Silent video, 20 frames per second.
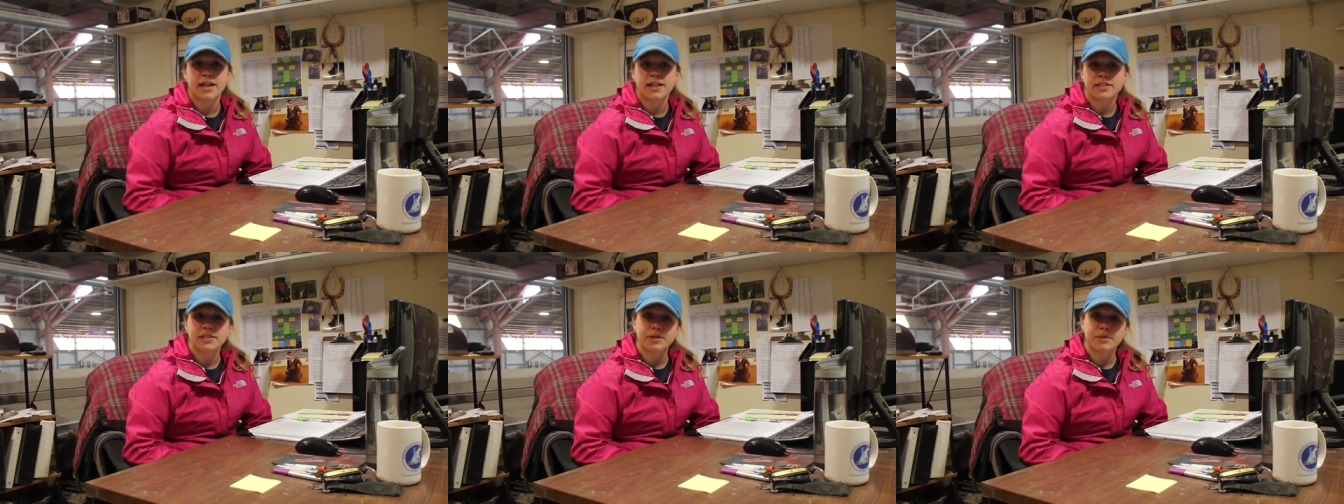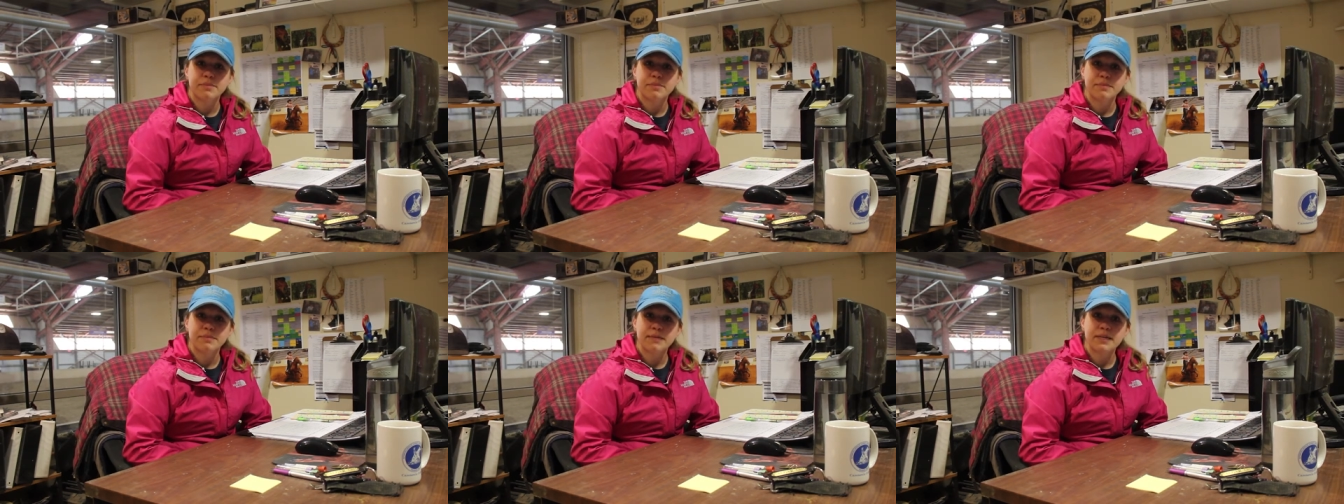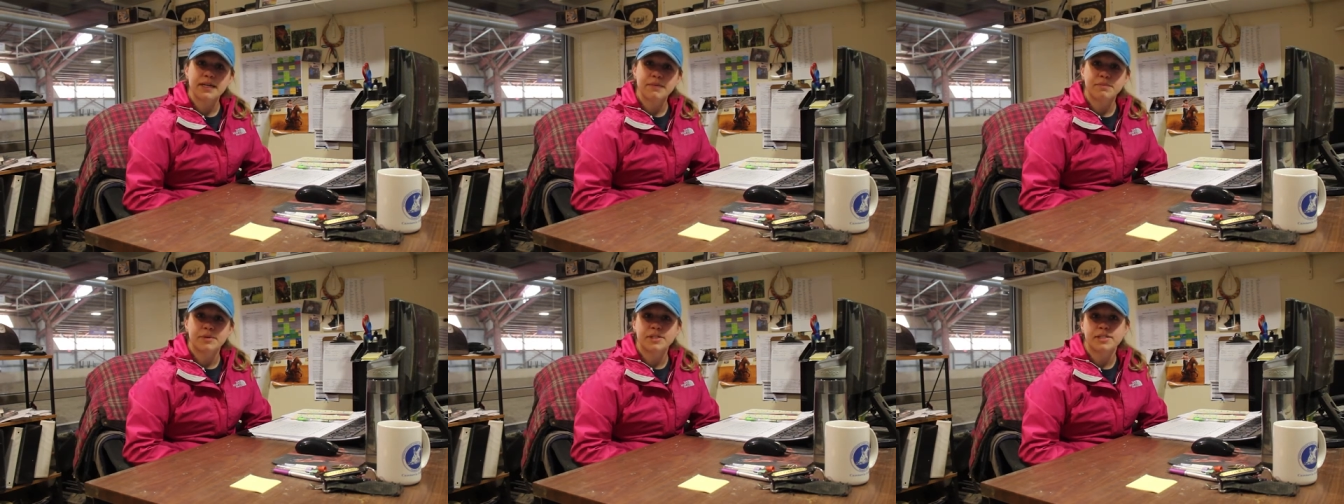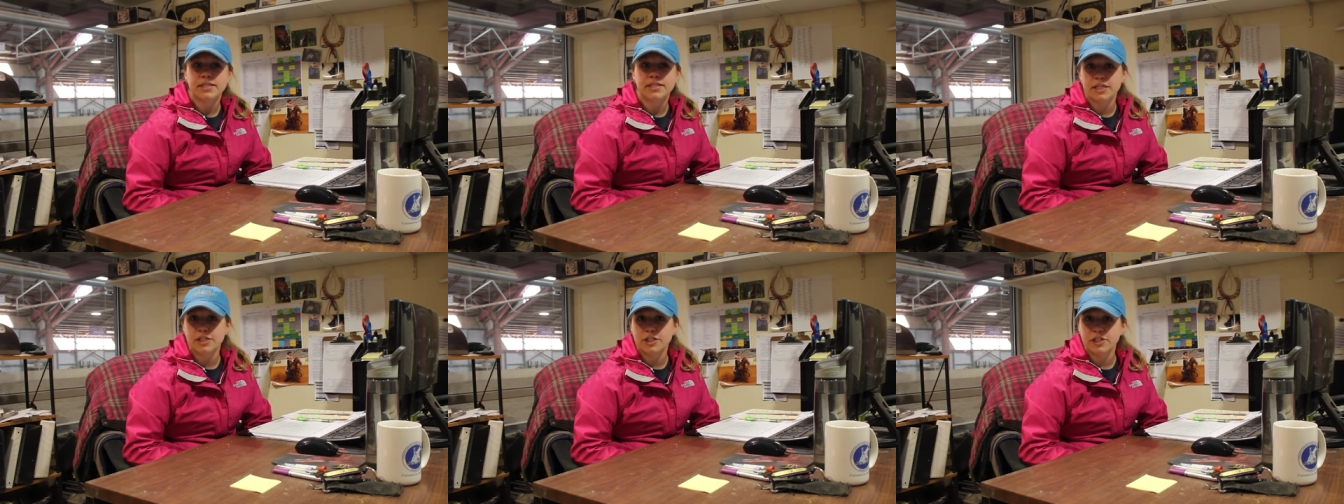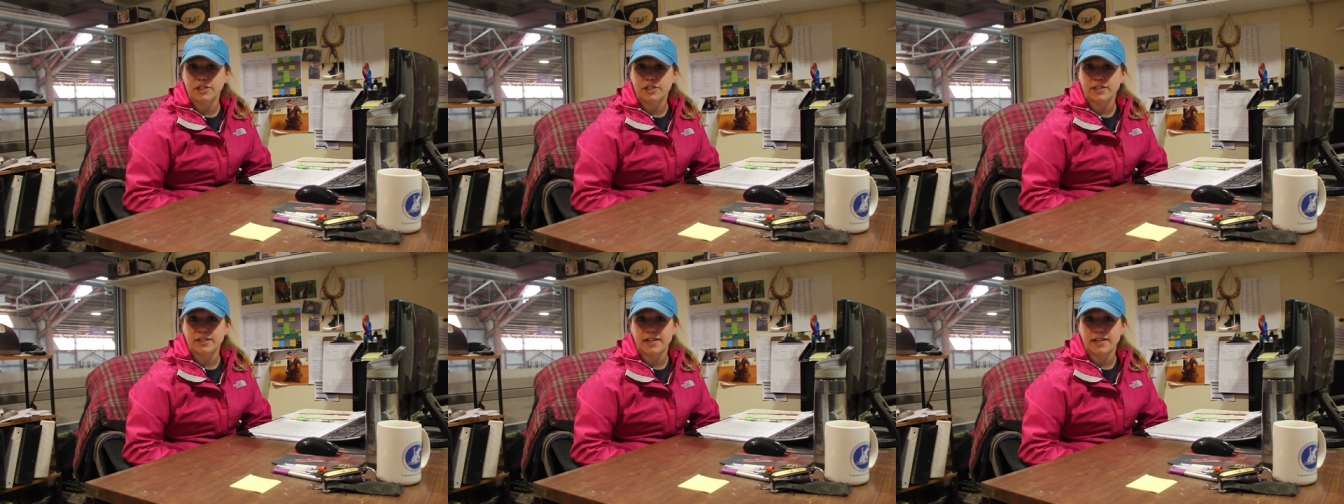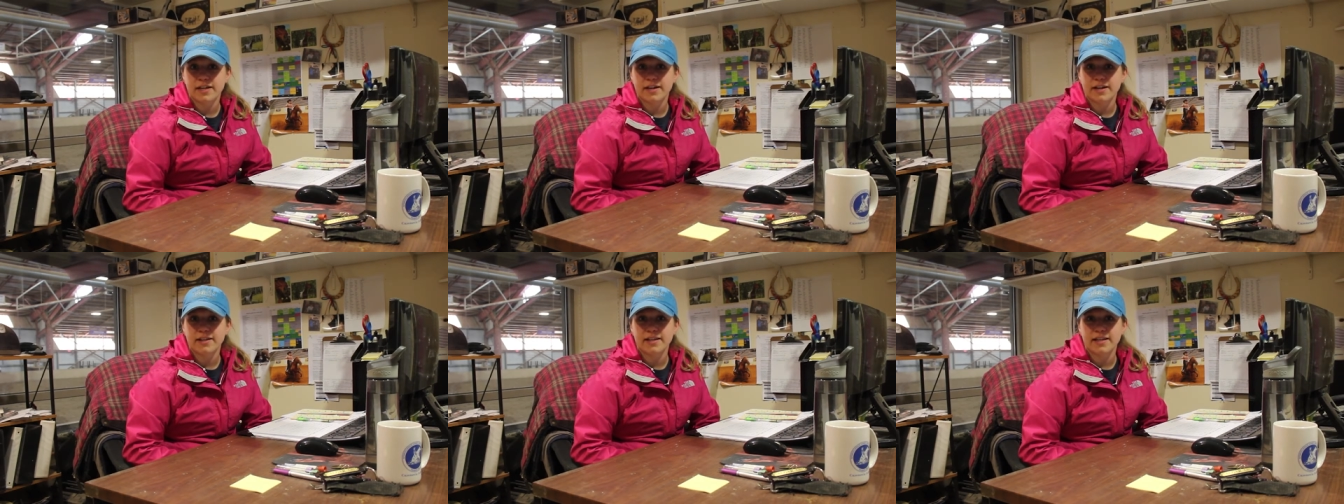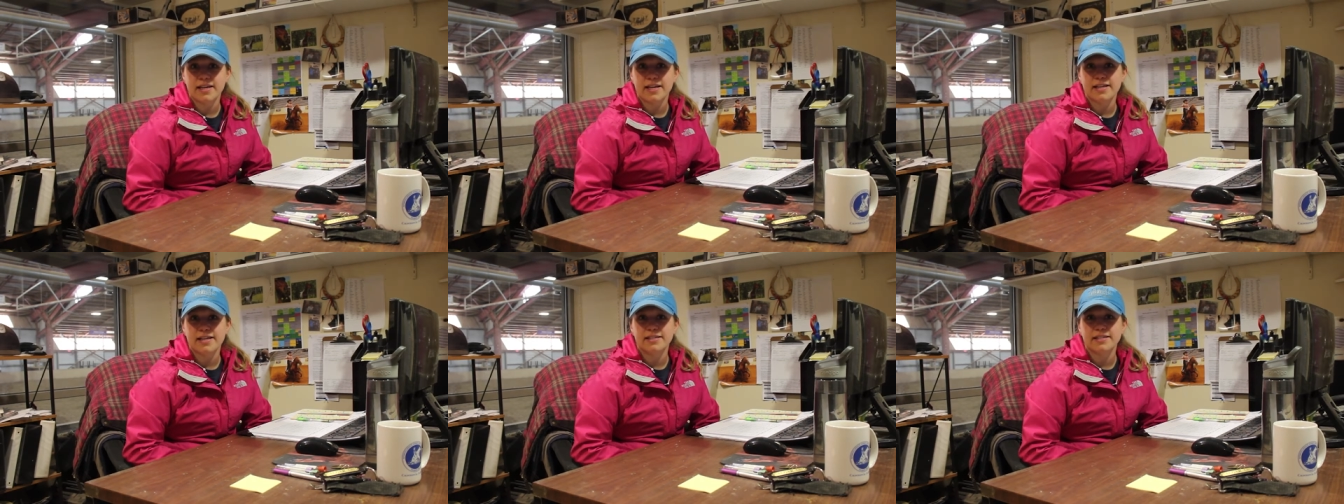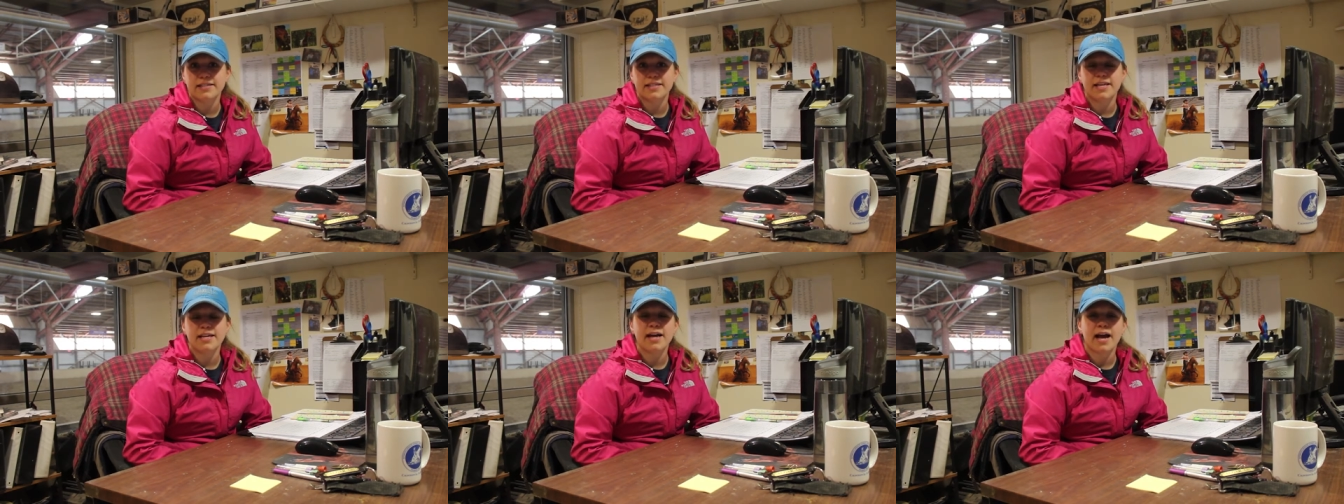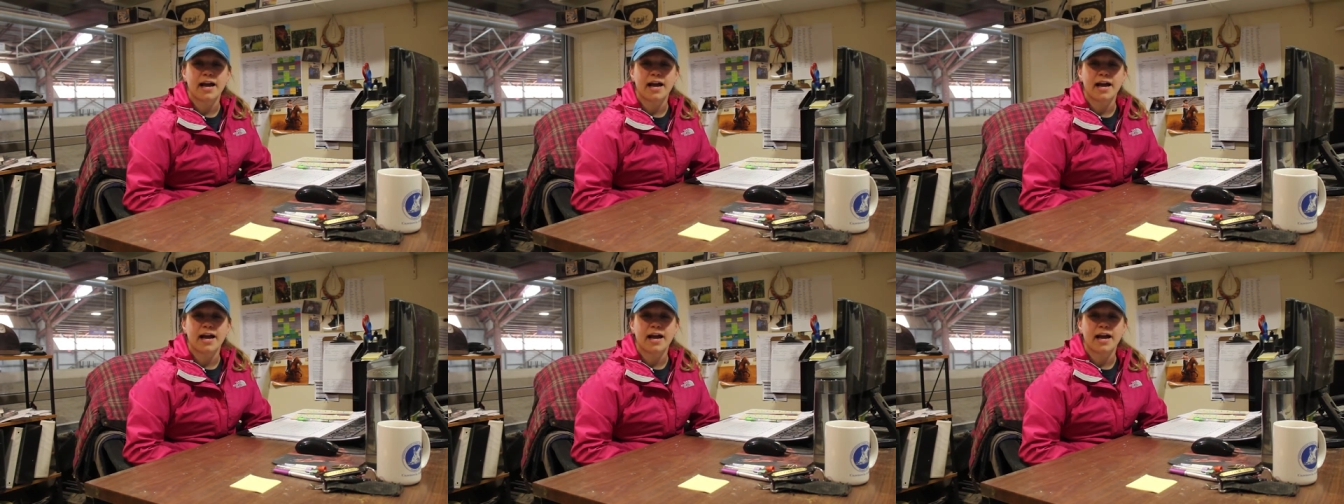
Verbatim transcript: My daily procedures here at the EEC